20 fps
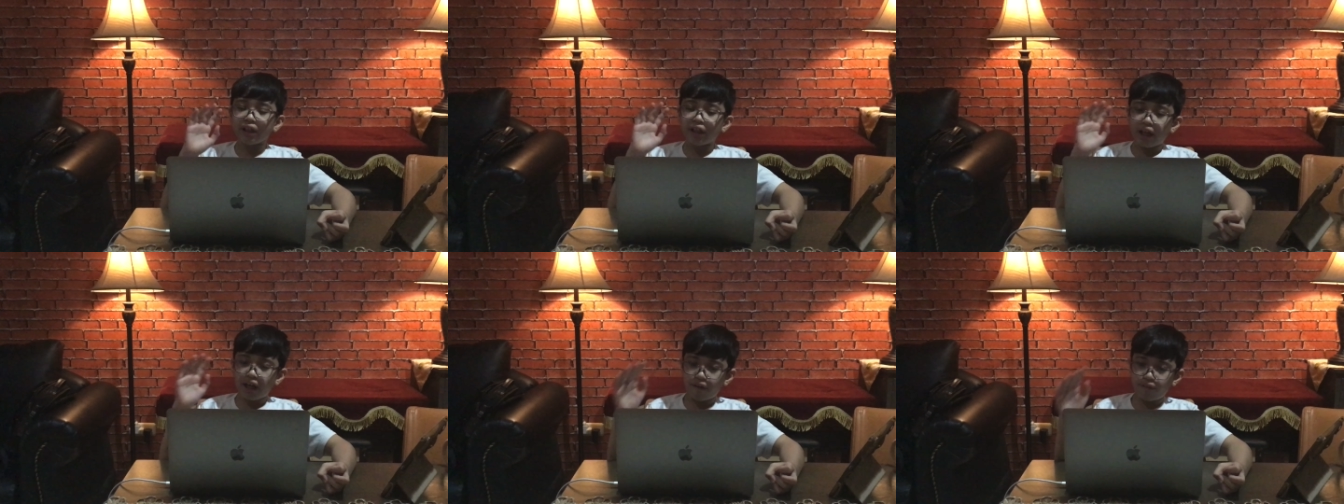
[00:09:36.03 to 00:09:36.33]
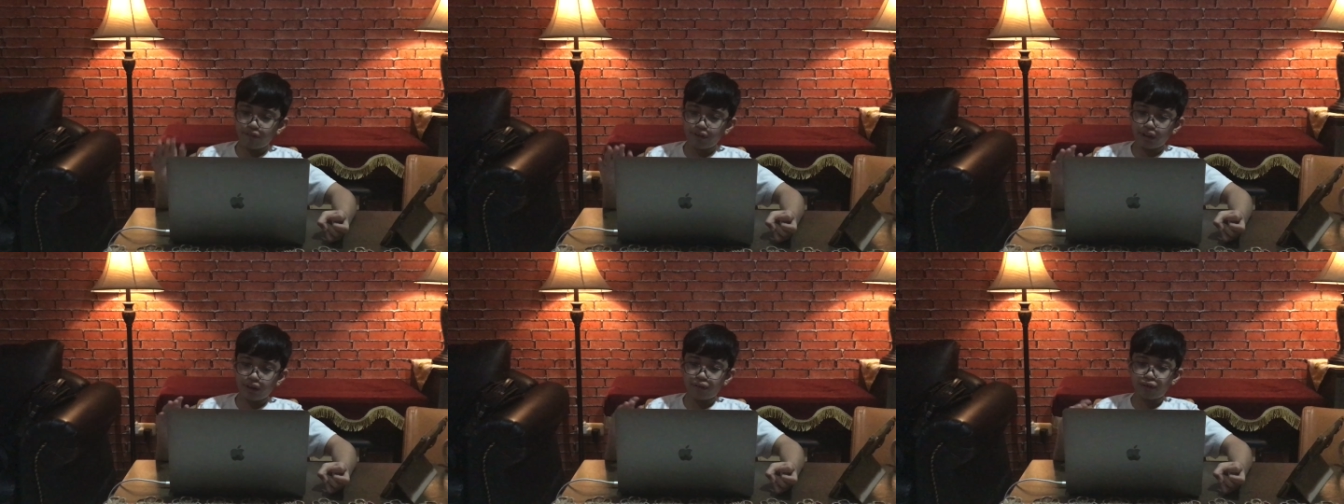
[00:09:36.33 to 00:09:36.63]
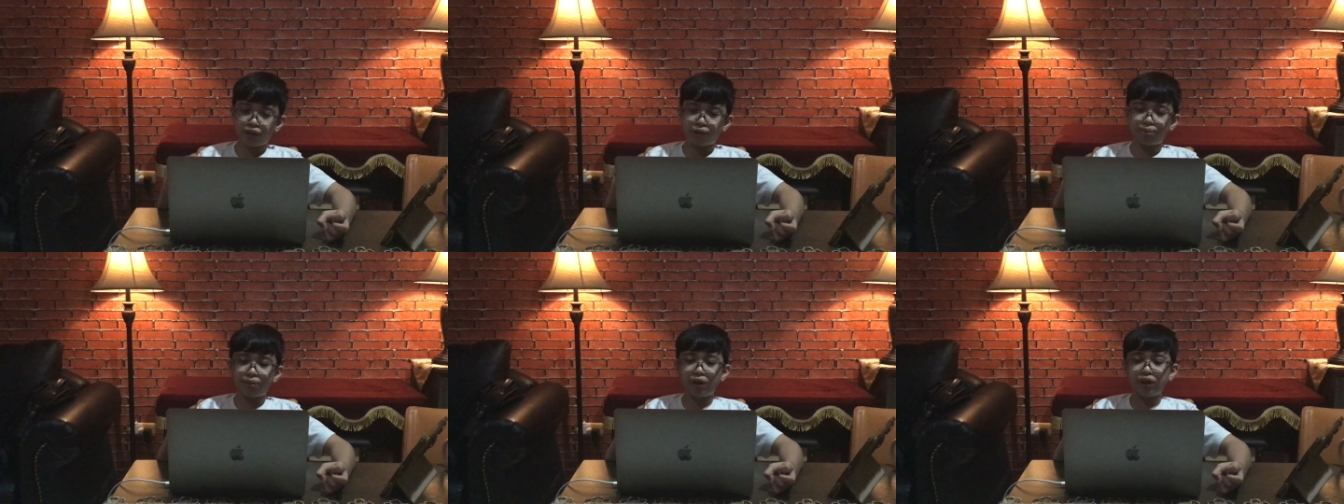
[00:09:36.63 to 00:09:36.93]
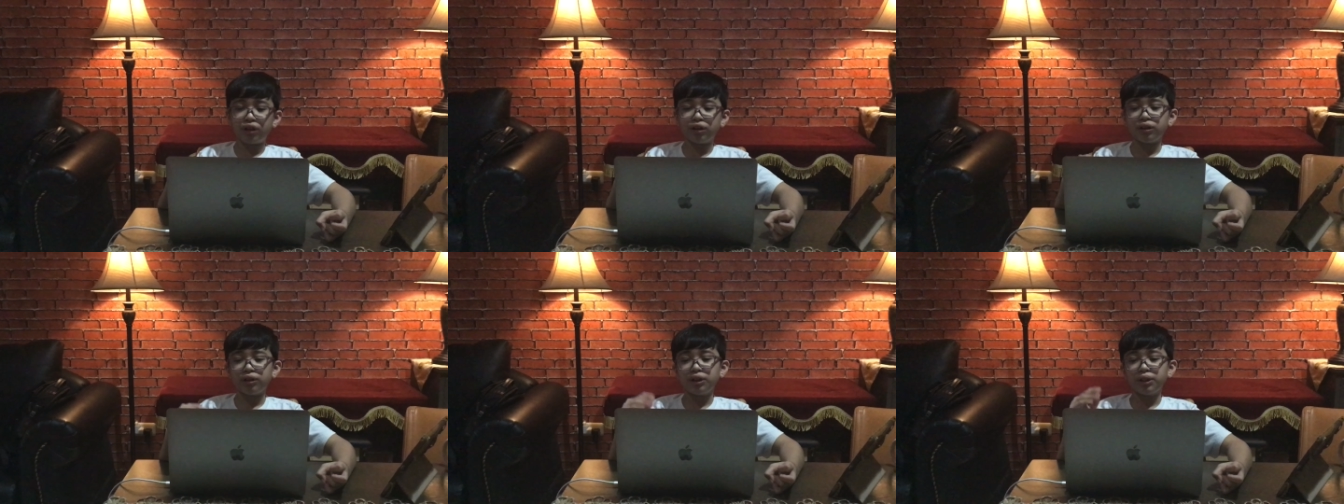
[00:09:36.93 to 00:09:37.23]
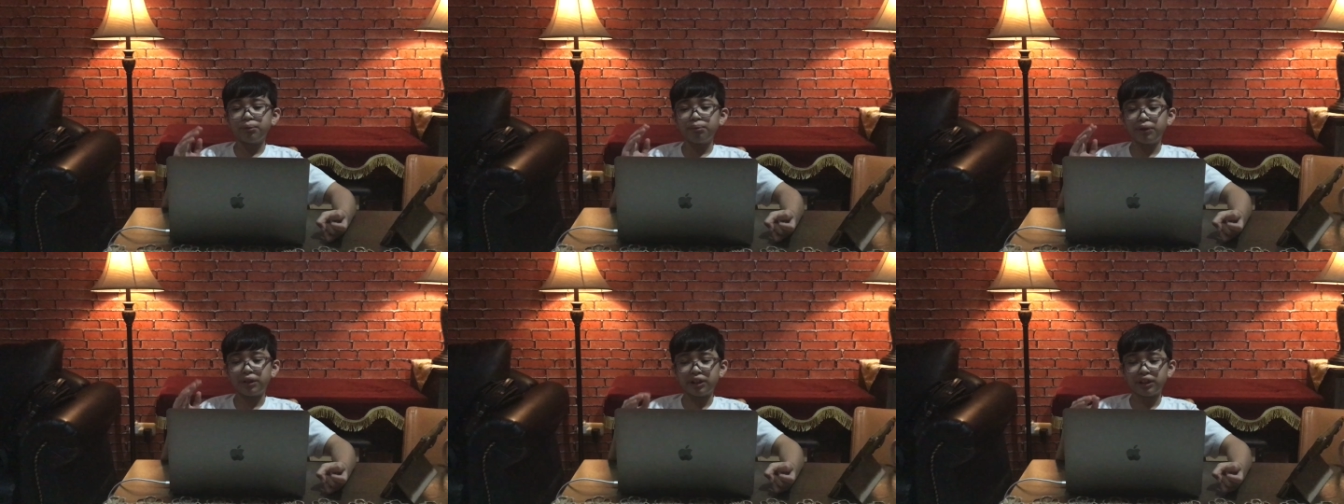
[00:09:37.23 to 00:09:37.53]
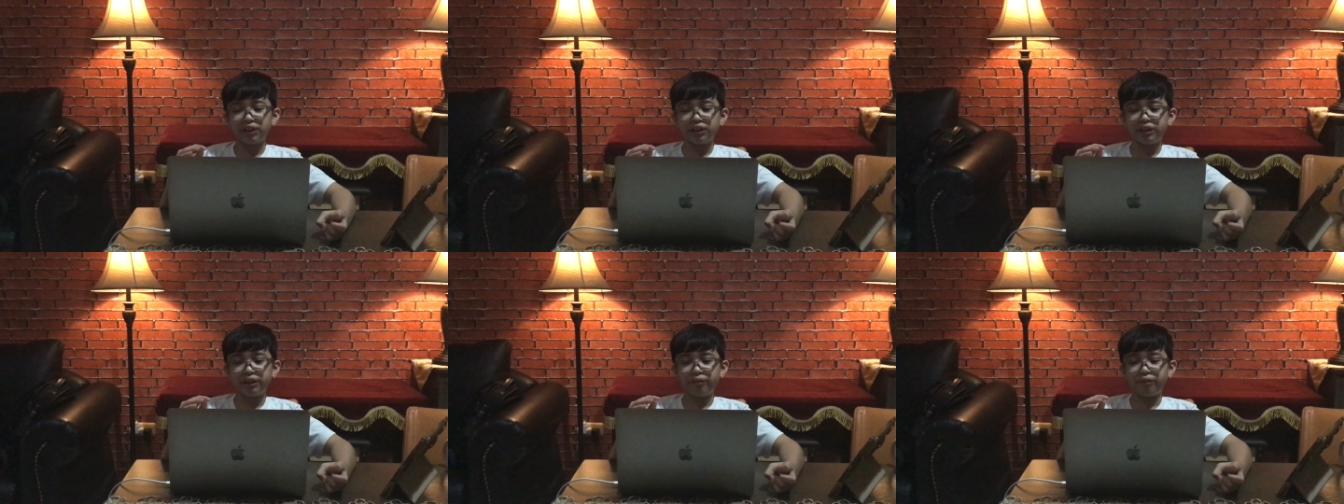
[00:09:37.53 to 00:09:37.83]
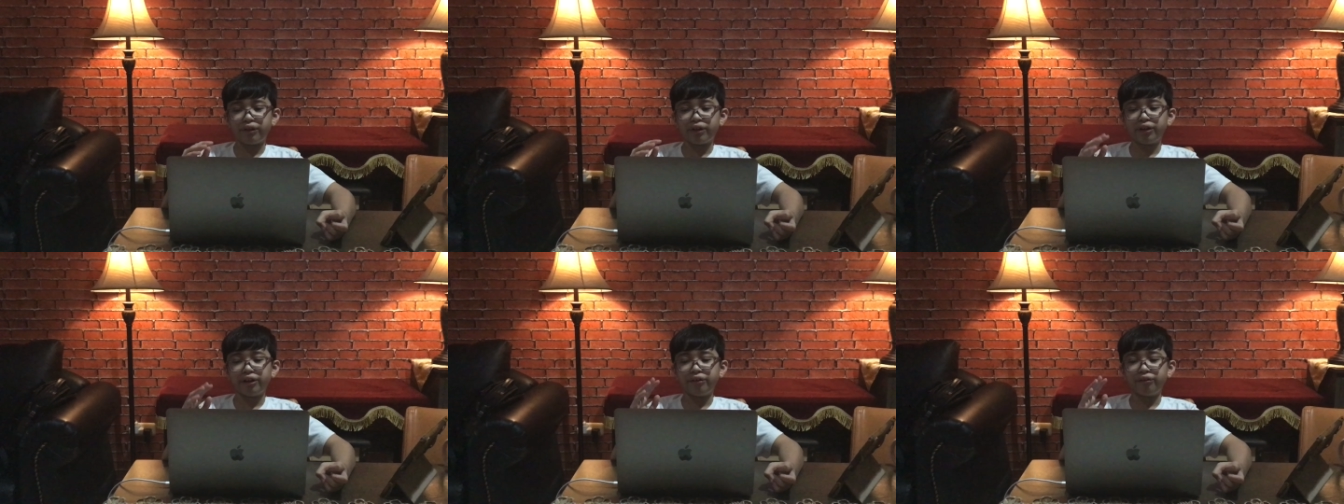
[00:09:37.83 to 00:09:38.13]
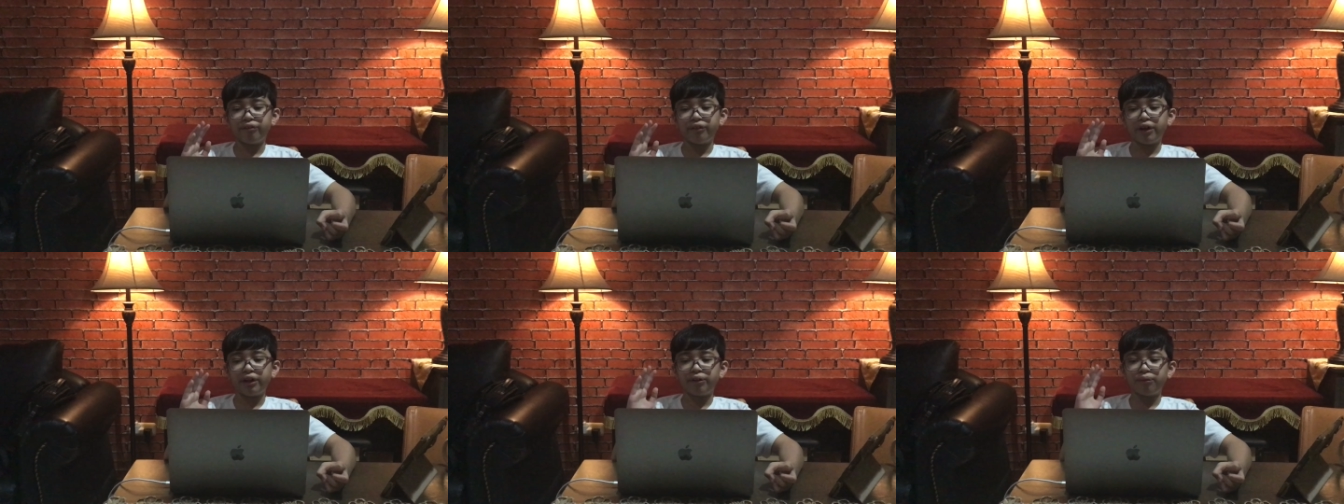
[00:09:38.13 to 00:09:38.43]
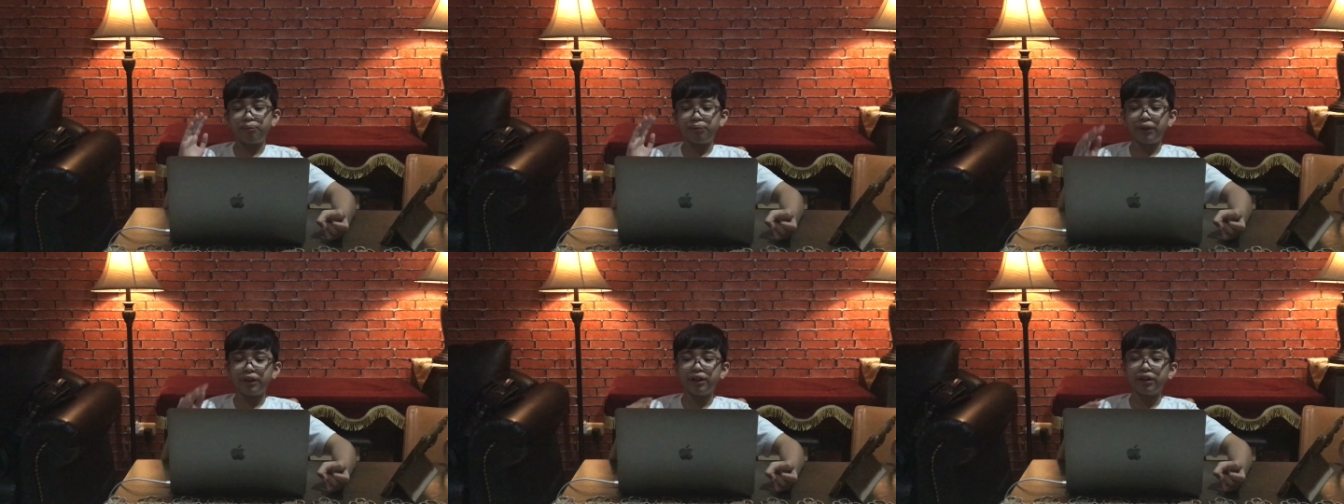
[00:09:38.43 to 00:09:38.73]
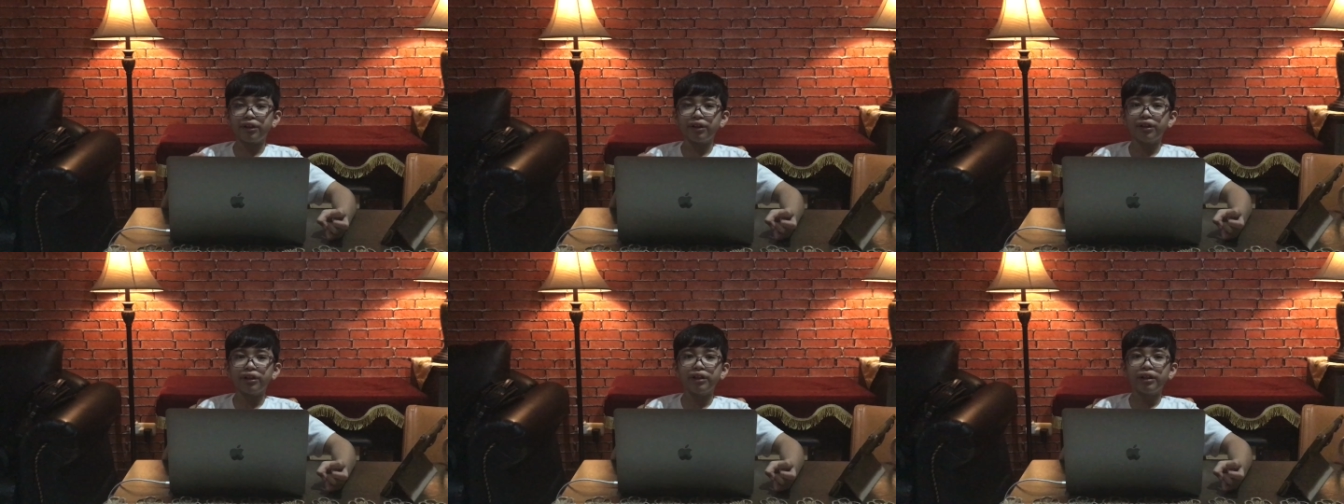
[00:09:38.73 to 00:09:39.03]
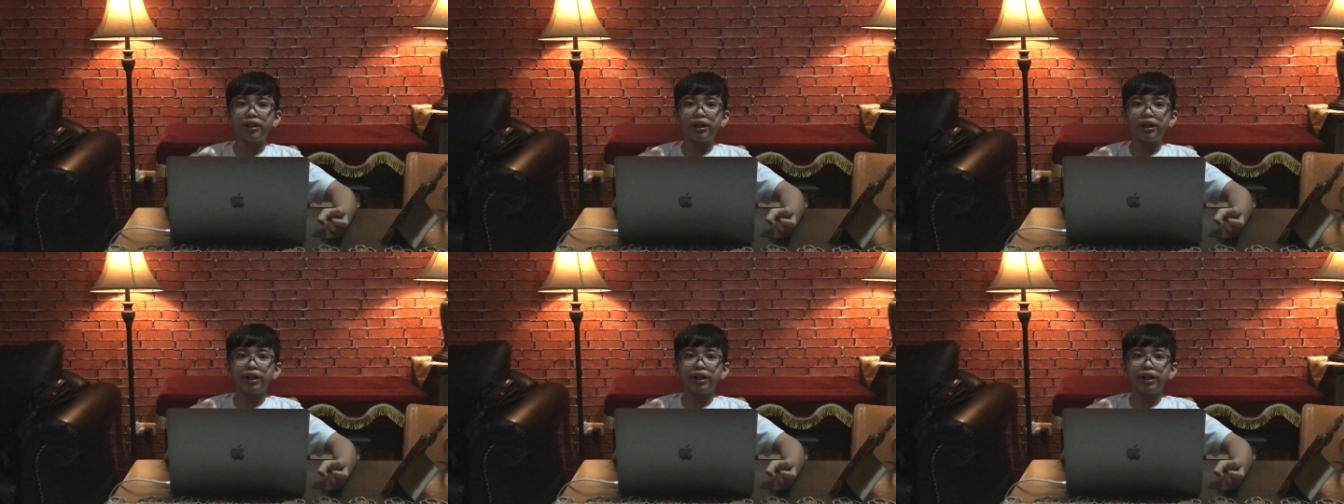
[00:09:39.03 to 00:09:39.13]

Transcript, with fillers: Everything was small because they want to invent bigger